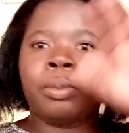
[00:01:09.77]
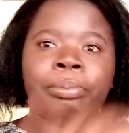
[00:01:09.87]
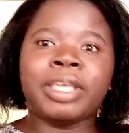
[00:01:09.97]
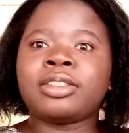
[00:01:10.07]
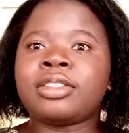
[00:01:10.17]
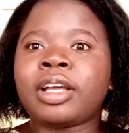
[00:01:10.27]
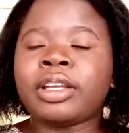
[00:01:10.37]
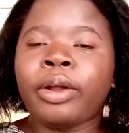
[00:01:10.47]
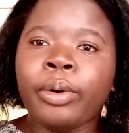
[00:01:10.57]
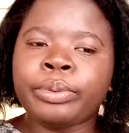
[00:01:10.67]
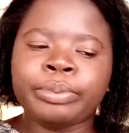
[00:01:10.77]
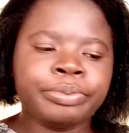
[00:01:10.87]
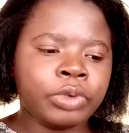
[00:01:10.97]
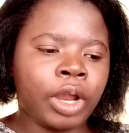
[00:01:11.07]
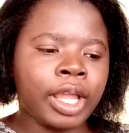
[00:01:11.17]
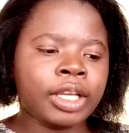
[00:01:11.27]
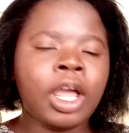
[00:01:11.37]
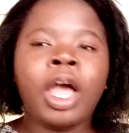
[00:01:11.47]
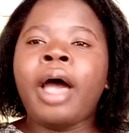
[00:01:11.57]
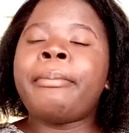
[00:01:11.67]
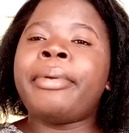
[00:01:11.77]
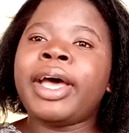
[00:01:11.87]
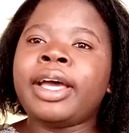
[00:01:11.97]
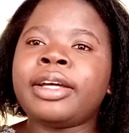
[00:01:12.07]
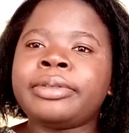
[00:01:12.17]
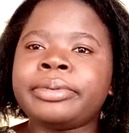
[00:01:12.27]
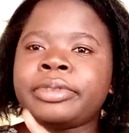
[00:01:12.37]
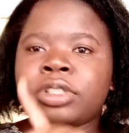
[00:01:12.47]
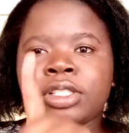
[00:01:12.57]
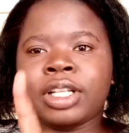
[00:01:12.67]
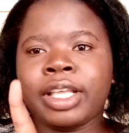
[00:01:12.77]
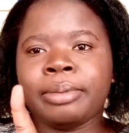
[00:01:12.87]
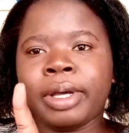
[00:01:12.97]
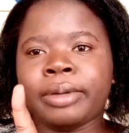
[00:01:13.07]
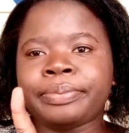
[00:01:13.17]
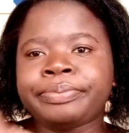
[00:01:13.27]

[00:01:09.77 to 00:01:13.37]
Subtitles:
being stuck at home, right? But disclaimer,